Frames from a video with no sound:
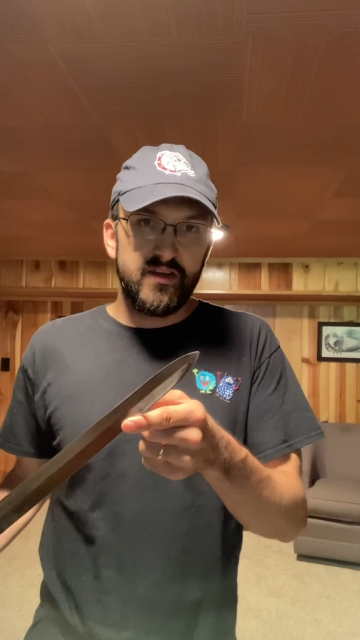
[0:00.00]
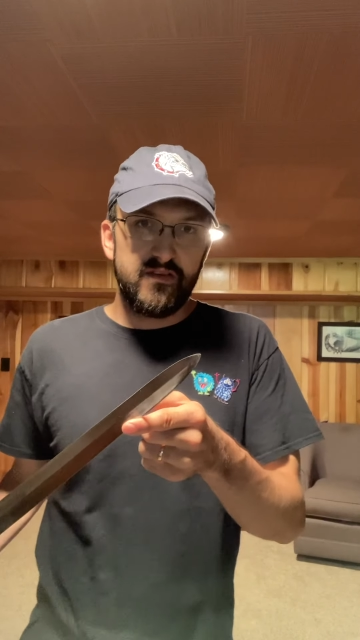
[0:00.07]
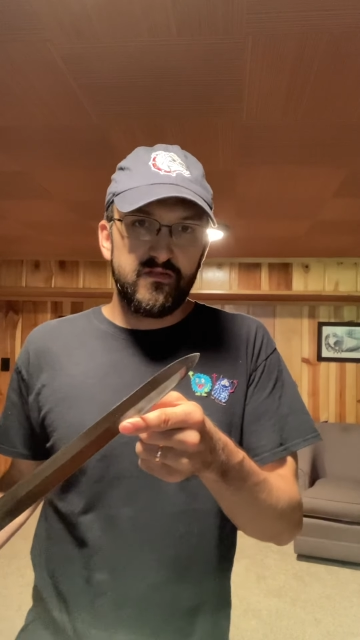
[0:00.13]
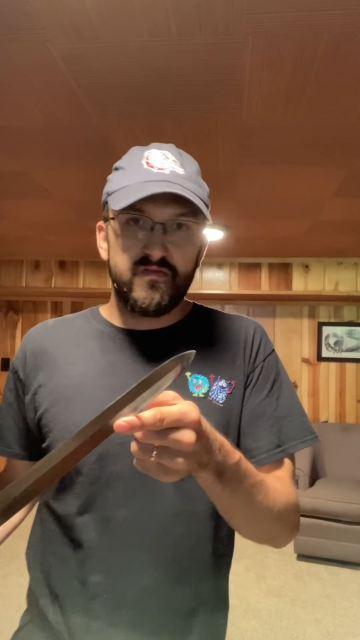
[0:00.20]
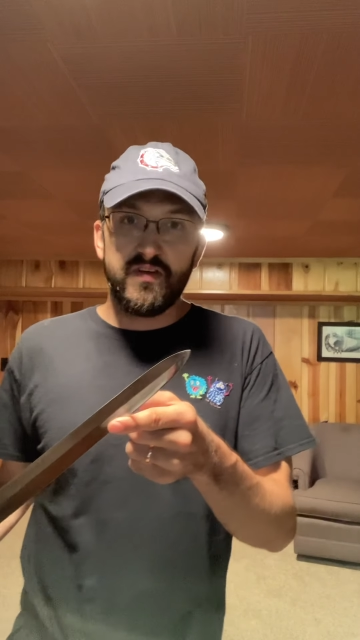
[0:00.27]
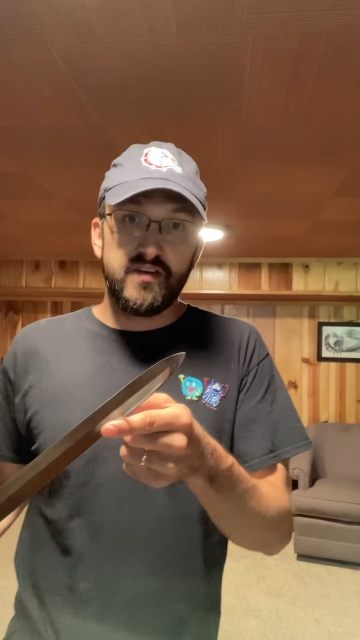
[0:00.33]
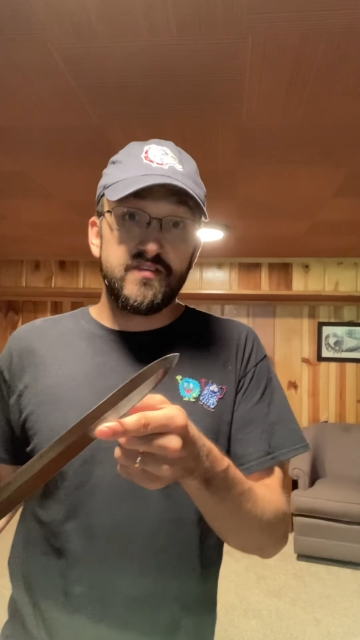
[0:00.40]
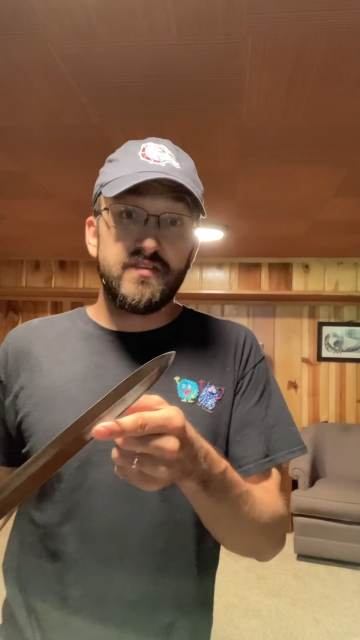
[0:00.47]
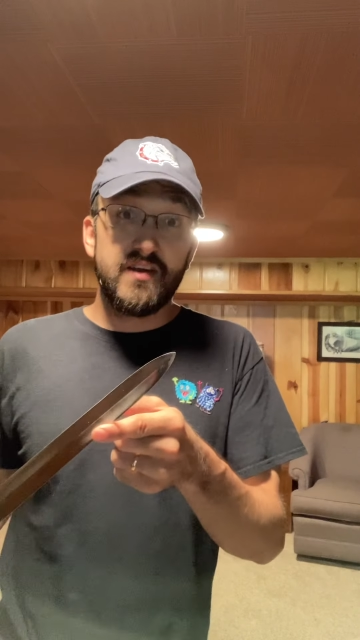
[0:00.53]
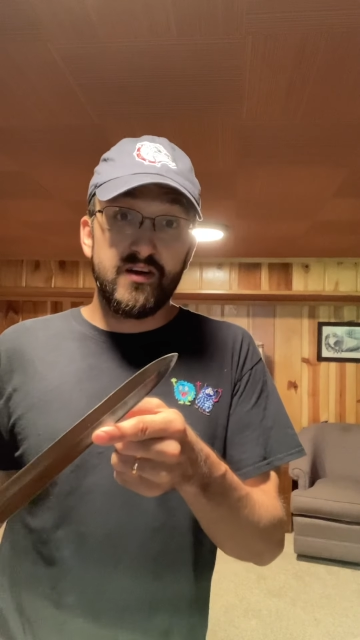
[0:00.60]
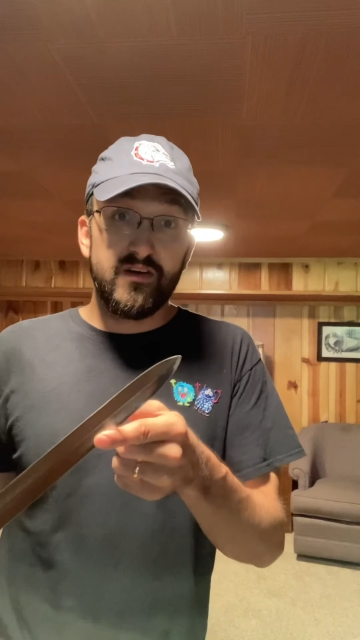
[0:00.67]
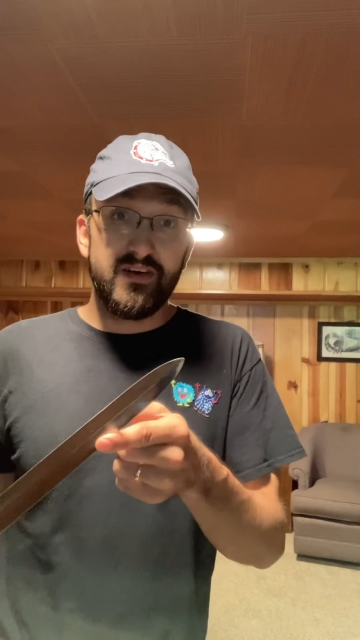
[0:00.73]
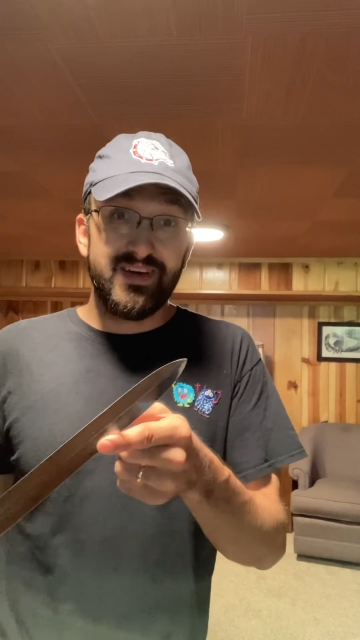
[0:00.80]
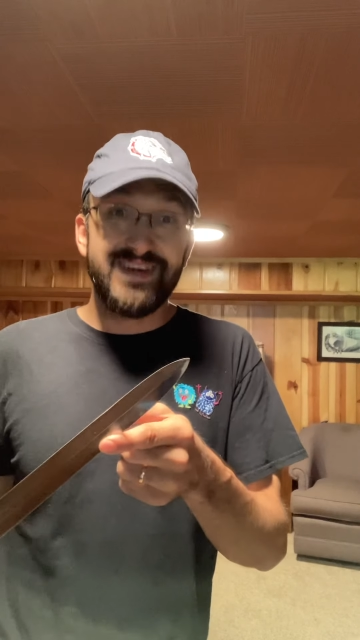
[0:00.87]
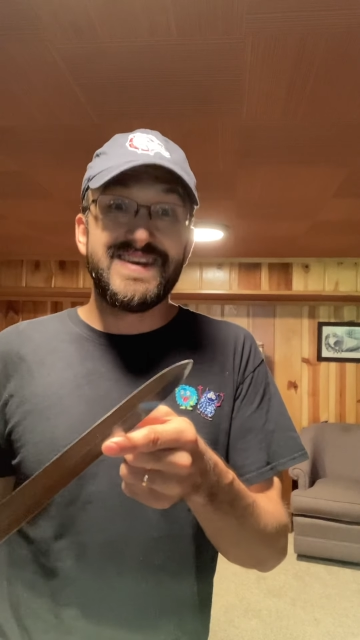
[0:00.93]
fits
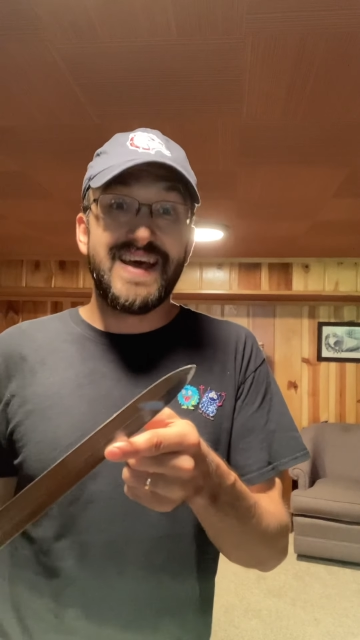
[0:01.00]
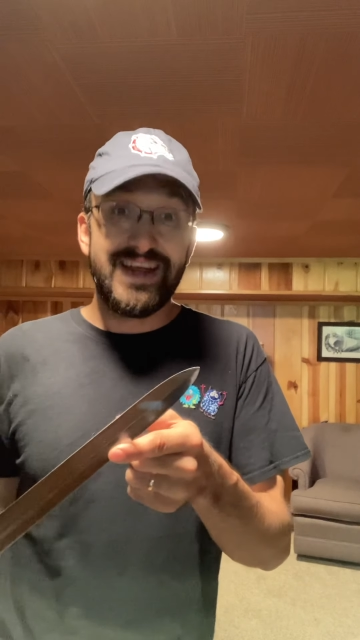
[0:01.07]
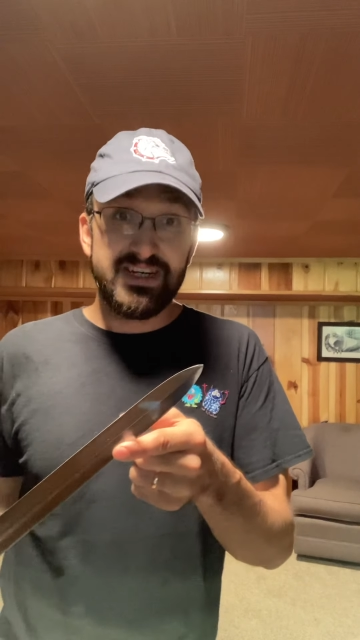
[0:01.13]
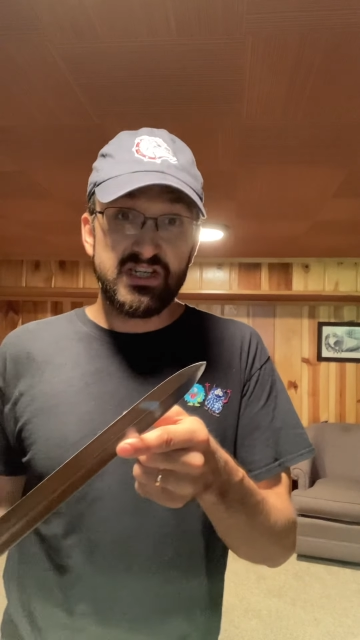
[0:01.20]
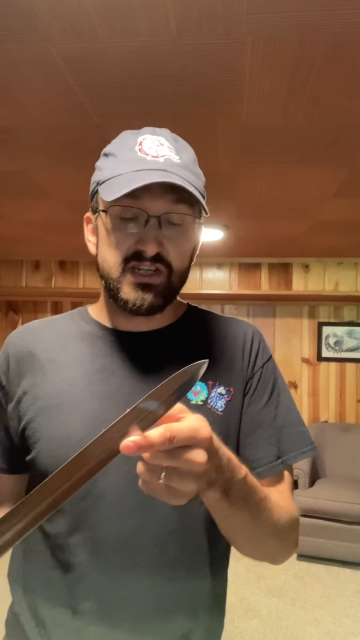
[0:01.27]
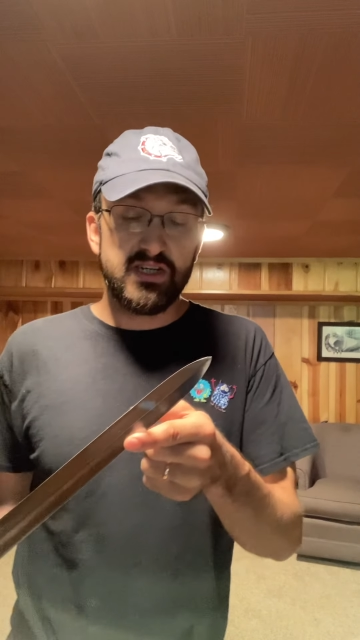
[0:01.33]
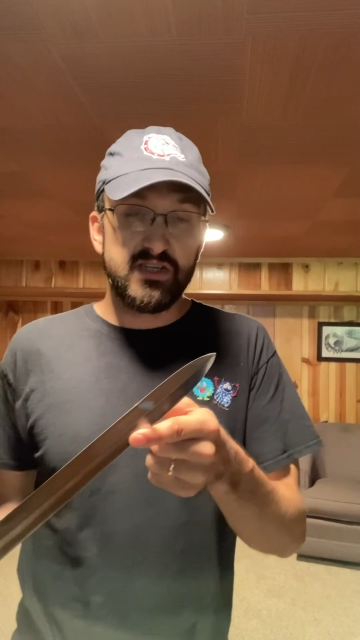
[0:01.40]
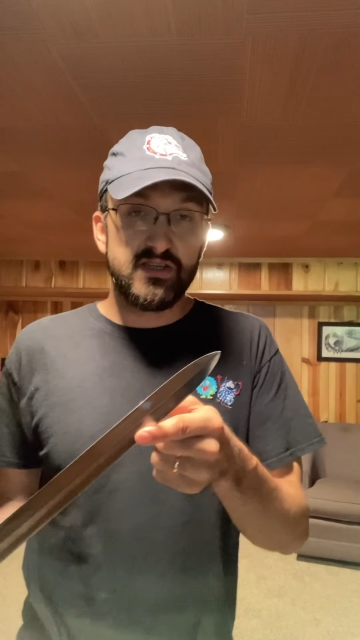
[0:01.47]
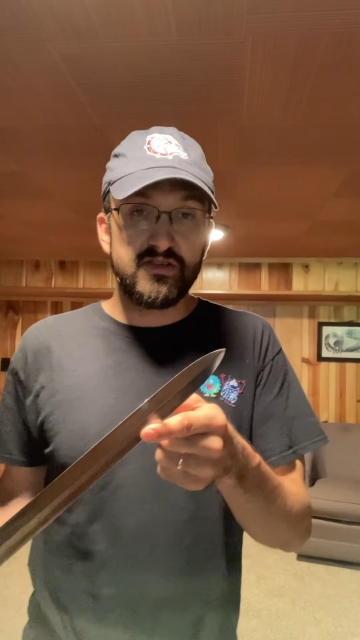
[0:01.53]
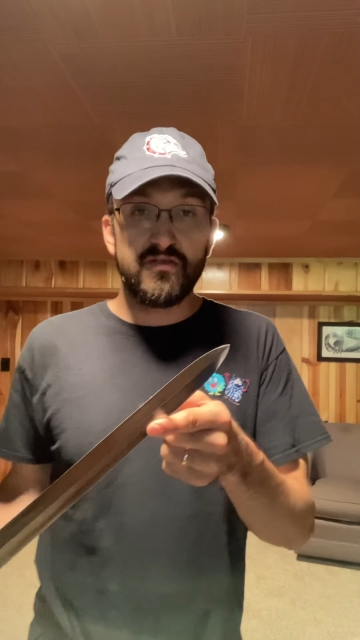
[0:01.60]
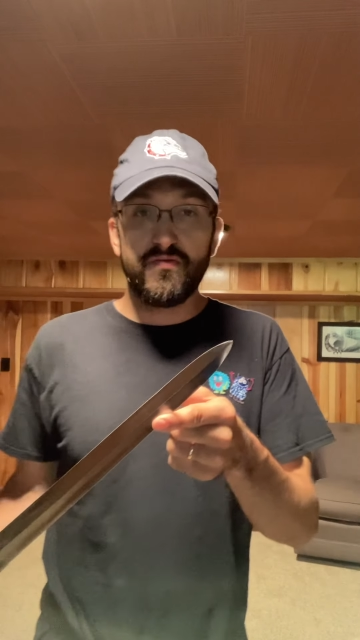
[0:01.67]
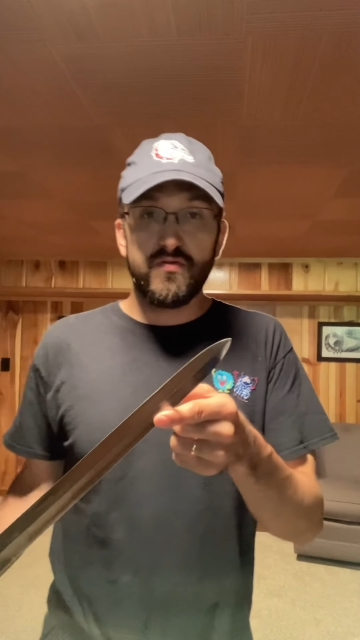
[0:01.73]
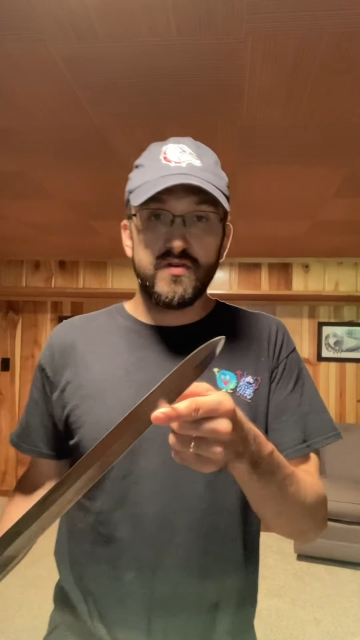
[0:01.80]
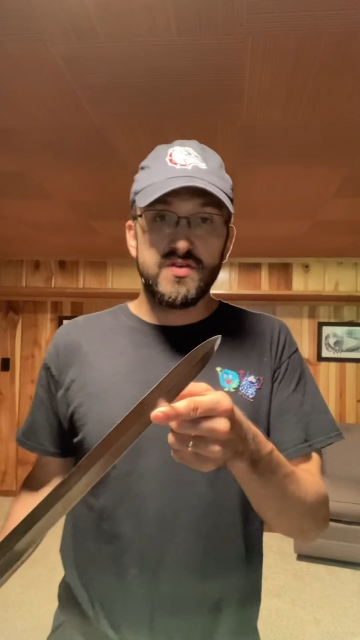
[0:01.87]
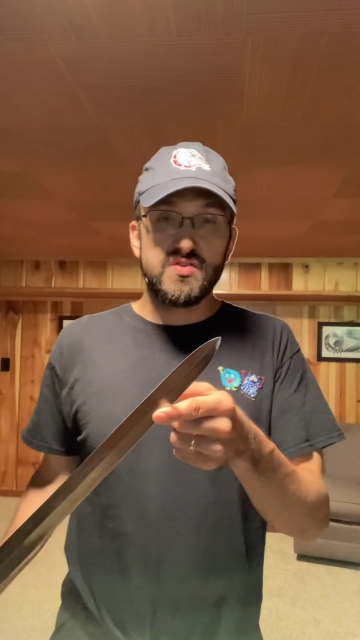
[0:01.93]
their intentions
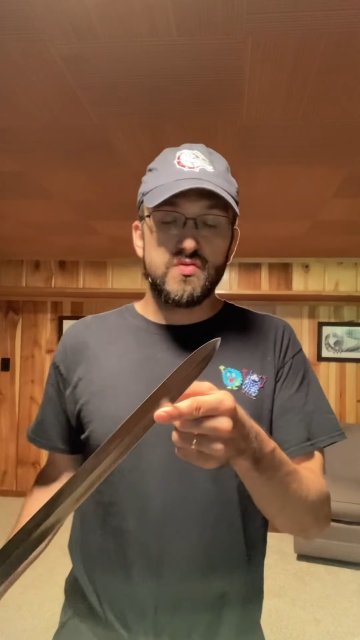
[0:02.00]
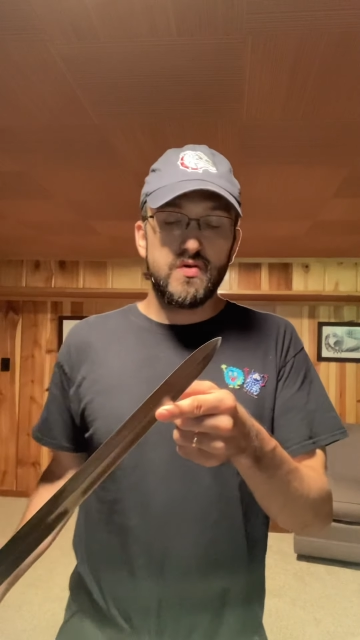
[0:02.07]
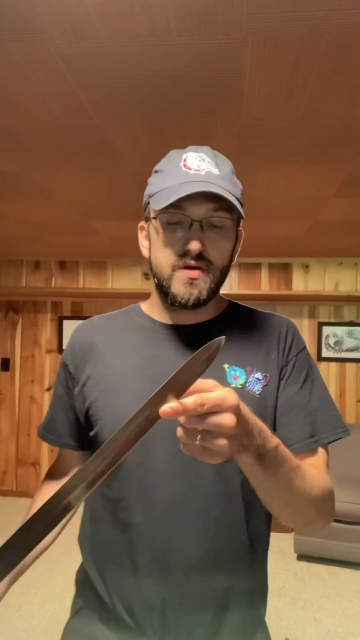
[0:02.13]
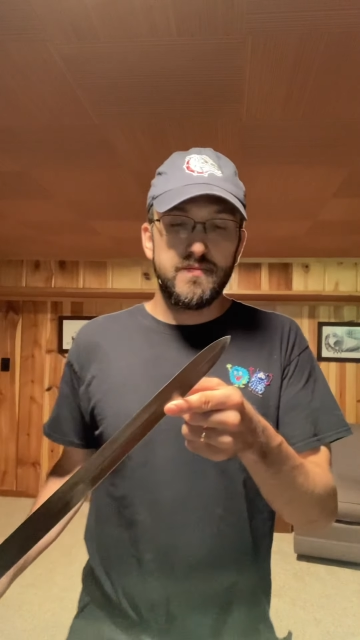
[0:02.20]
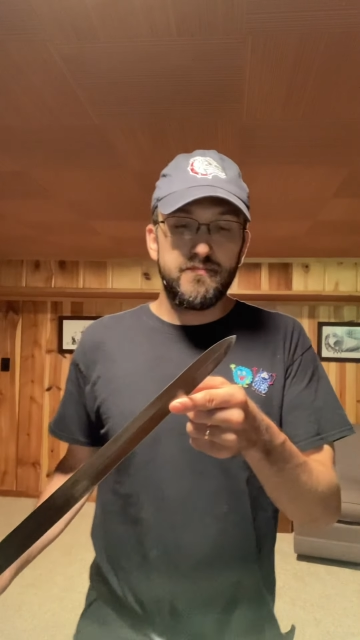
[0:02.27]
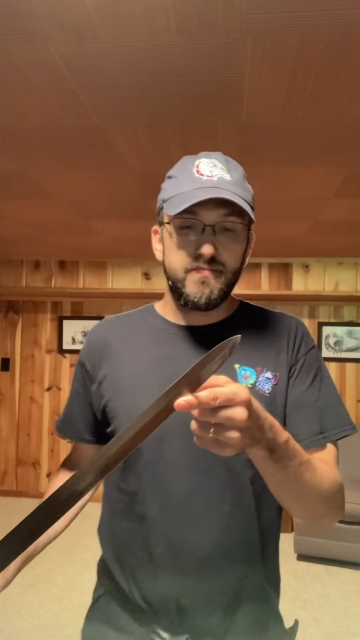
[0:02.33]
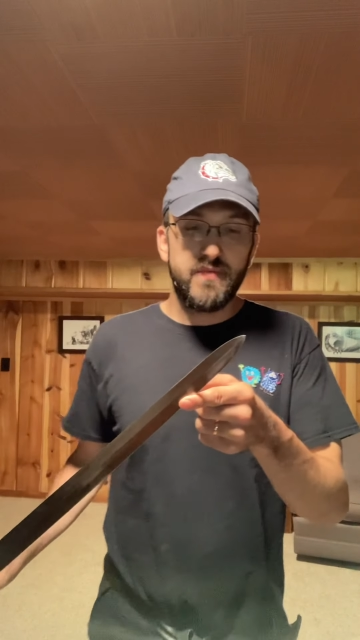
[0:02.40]
for the sword.